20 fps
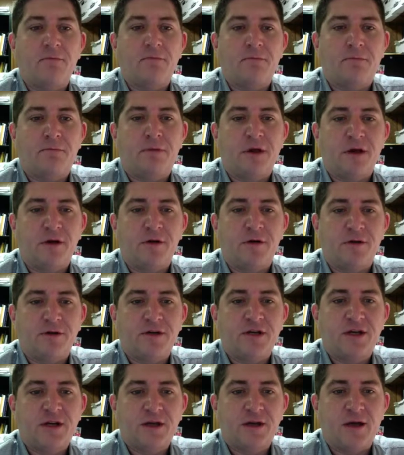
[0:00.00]

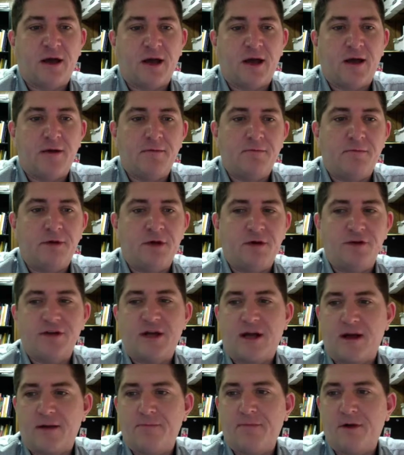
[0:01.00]
build
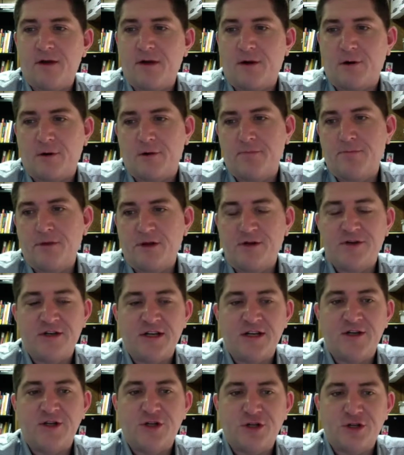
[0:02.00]
up or build
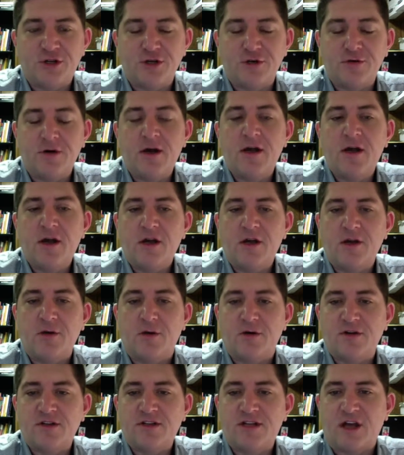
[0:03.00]
into
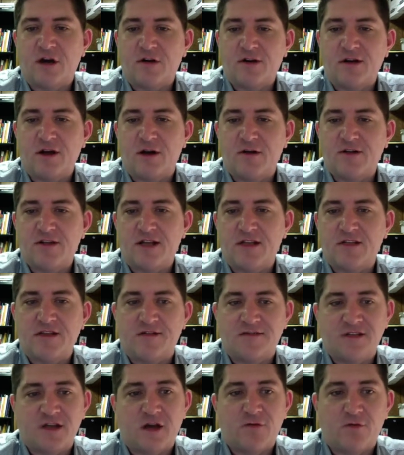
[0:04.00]
your sense
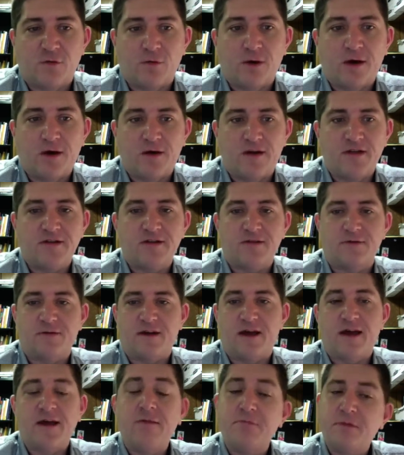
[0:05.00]
of self-awareness.
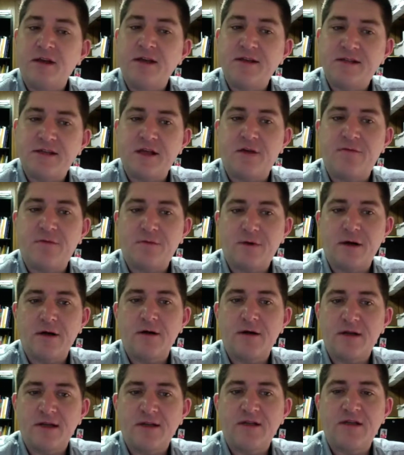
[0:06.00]
Okay, and being
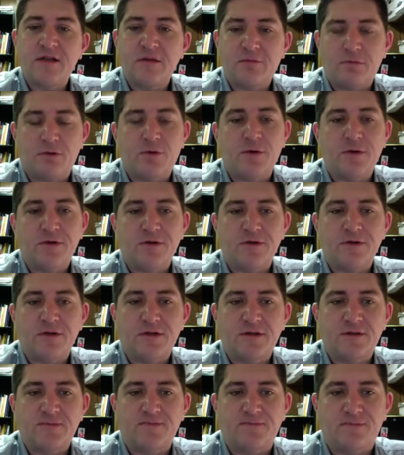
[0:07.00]
self-aware is
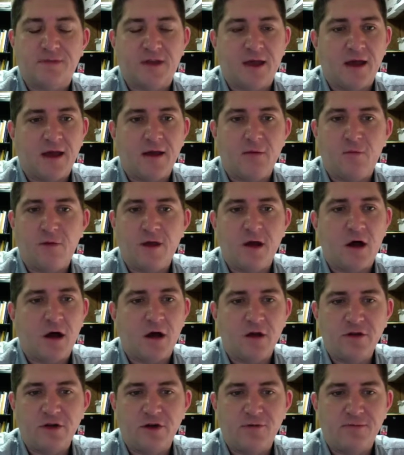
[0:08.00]
important. Okay, and we
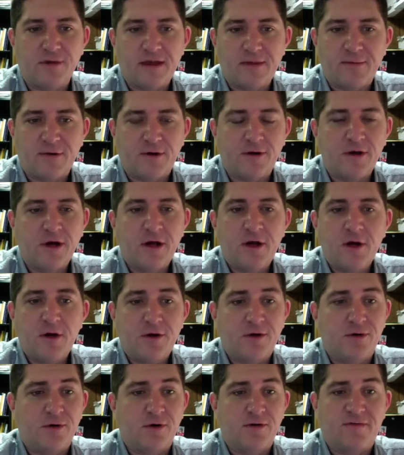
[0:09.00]
all know people
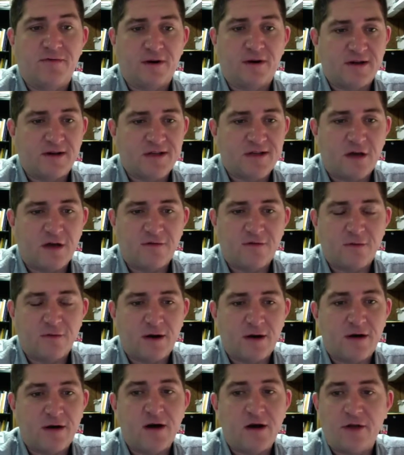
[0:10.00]
who are very
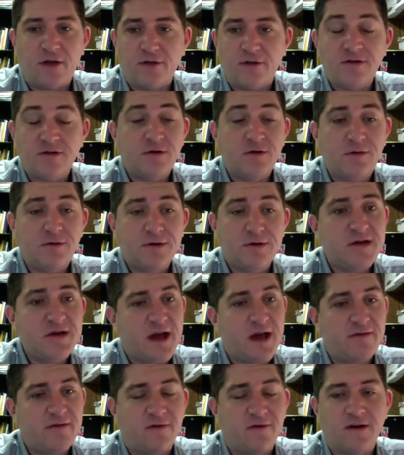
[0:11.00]
self-aware and others who are
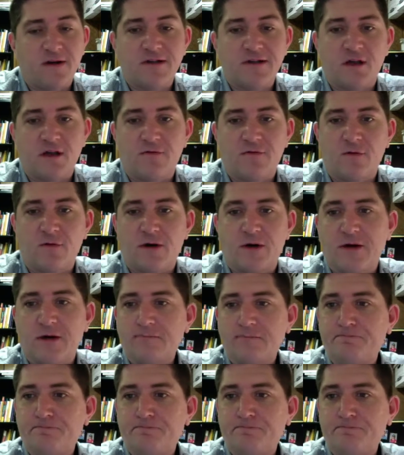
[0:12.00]
not very self-aware.